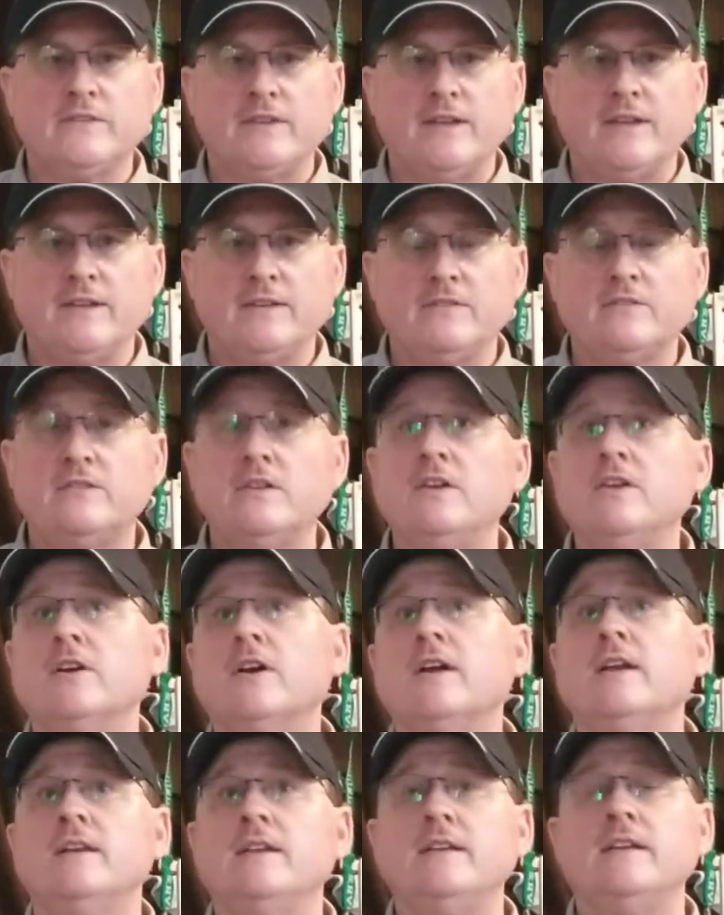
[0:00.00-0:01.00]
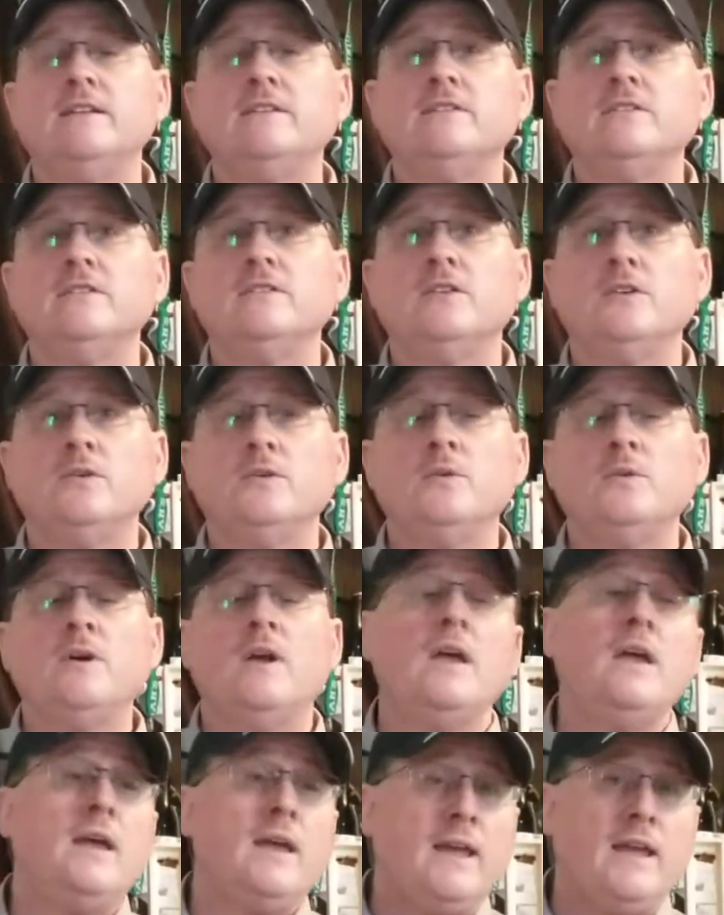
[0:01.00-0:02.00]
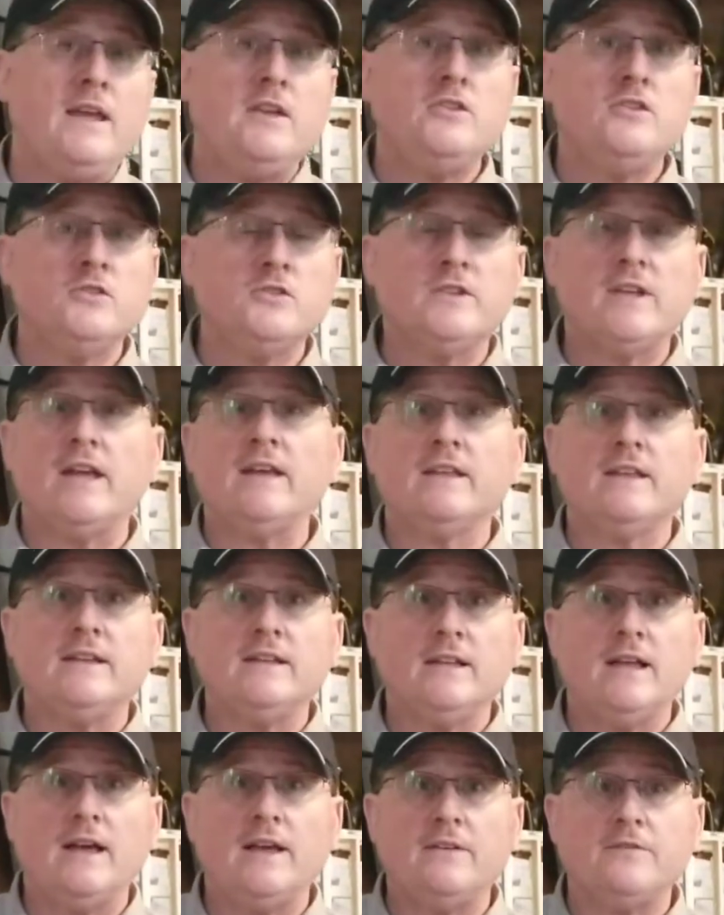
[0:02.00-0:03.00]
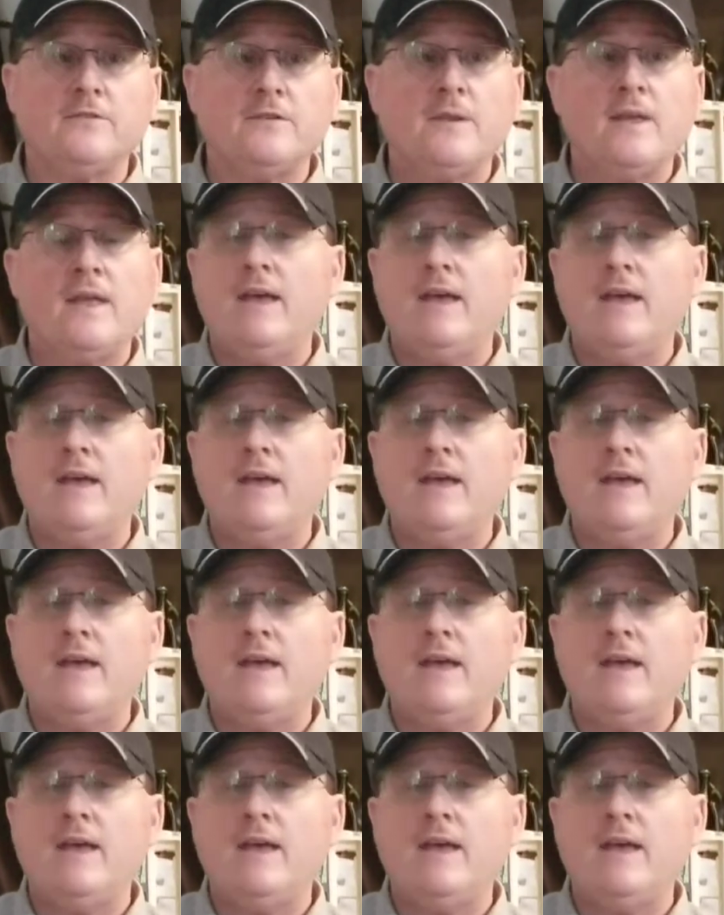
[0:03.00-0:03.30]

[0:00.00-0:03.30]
things that you're going to need to do in your daily life.